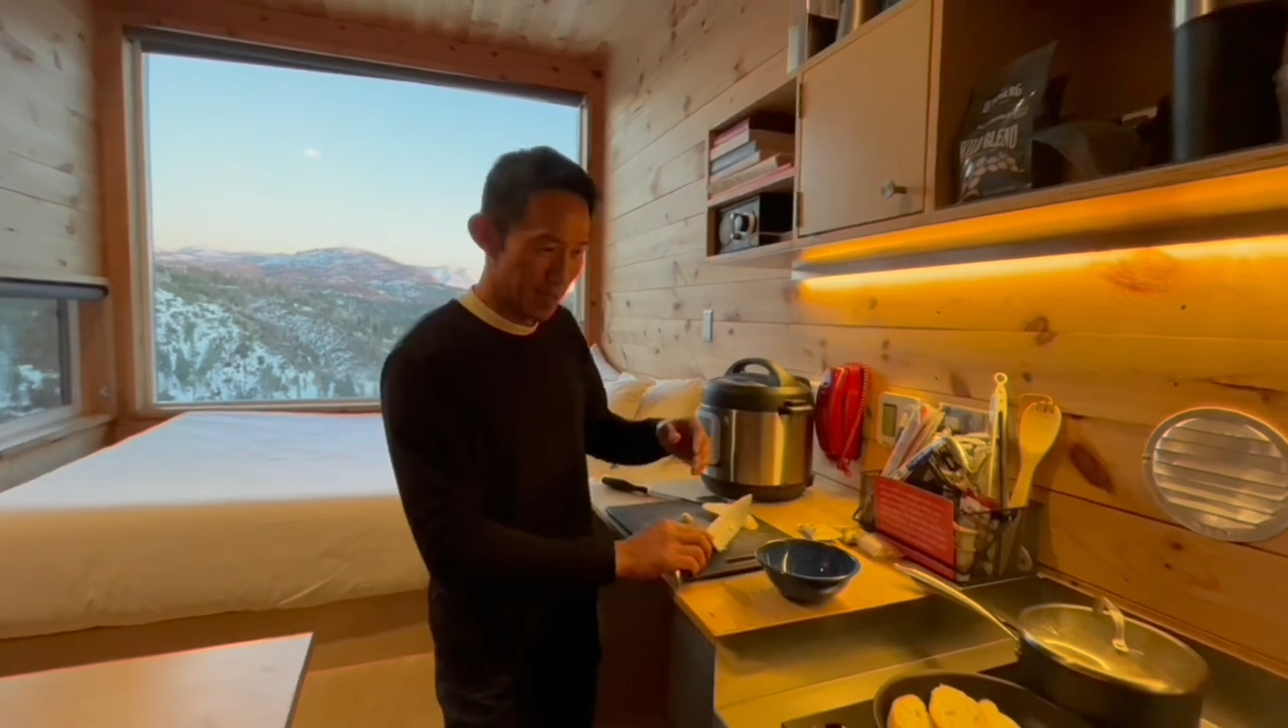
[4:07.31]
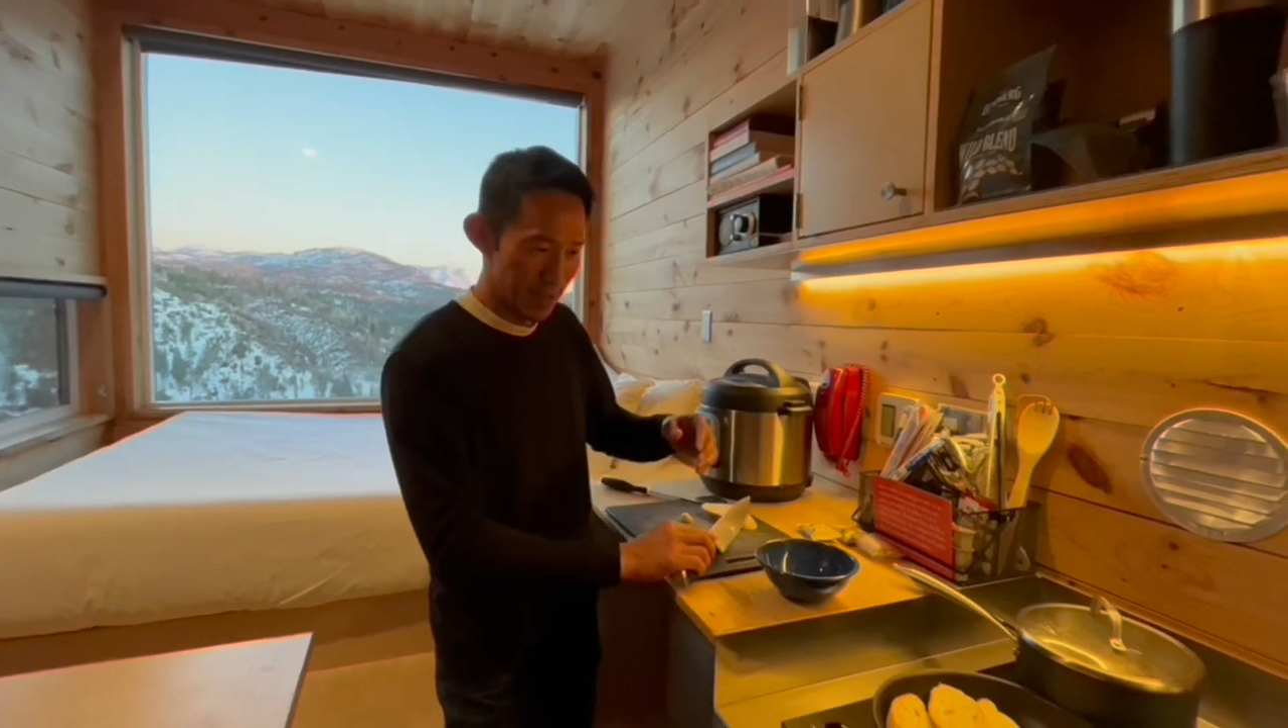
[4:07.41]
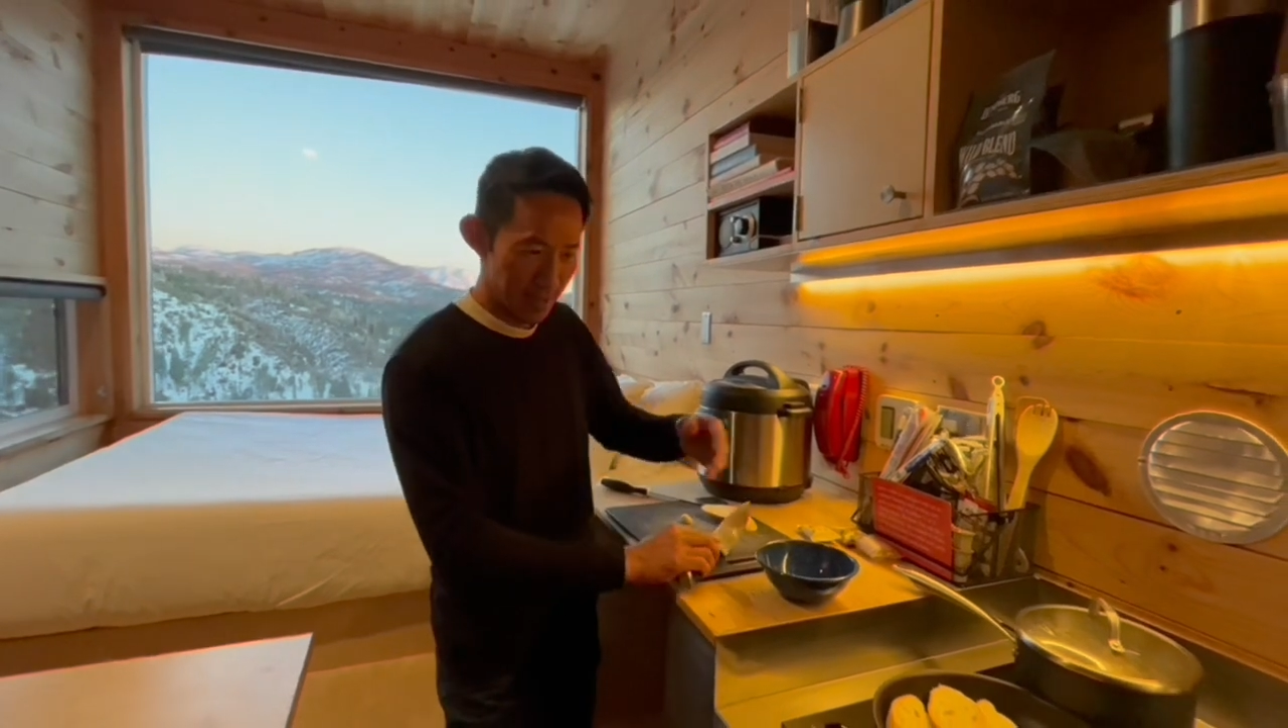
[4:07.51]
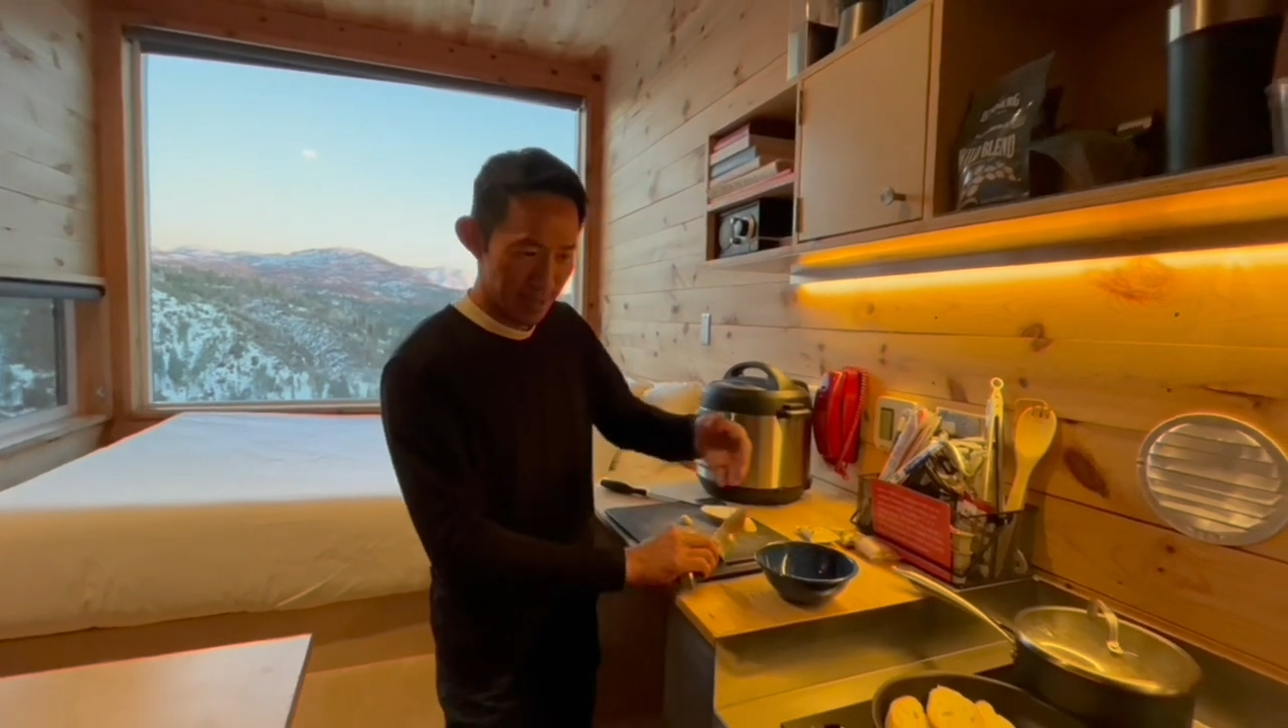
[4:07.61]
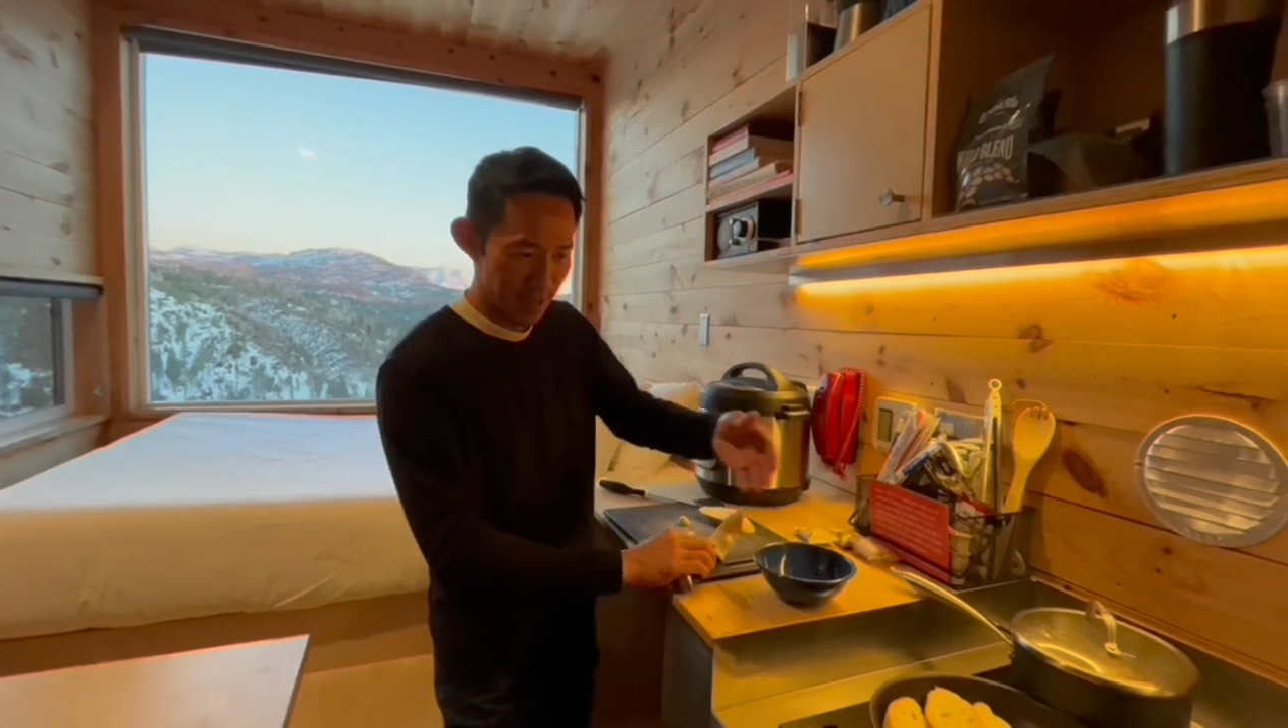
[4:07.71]

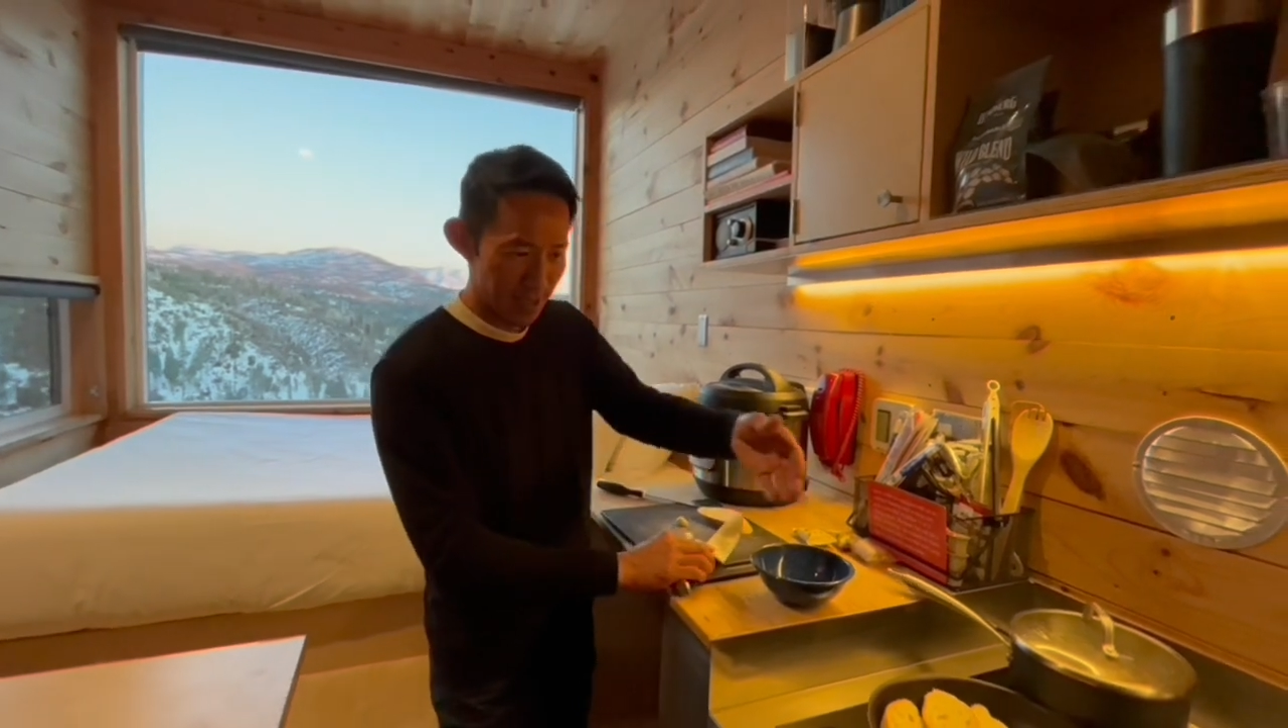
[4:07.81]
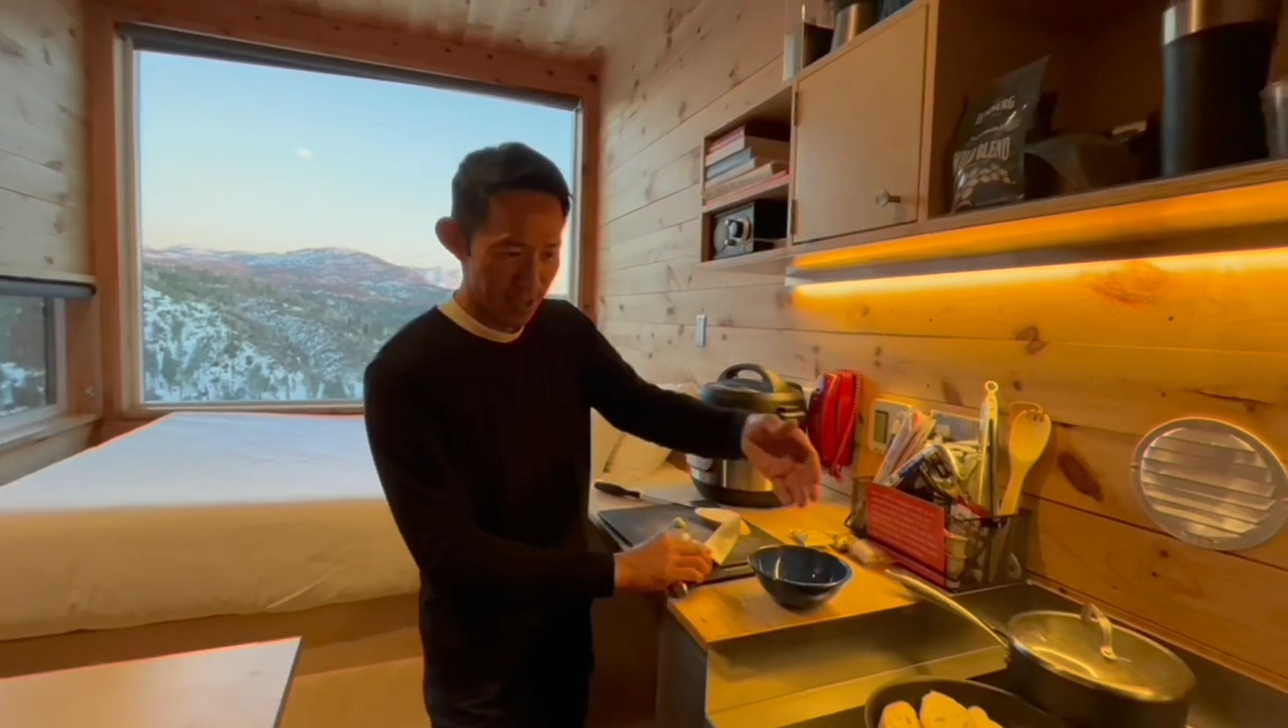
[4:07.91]
the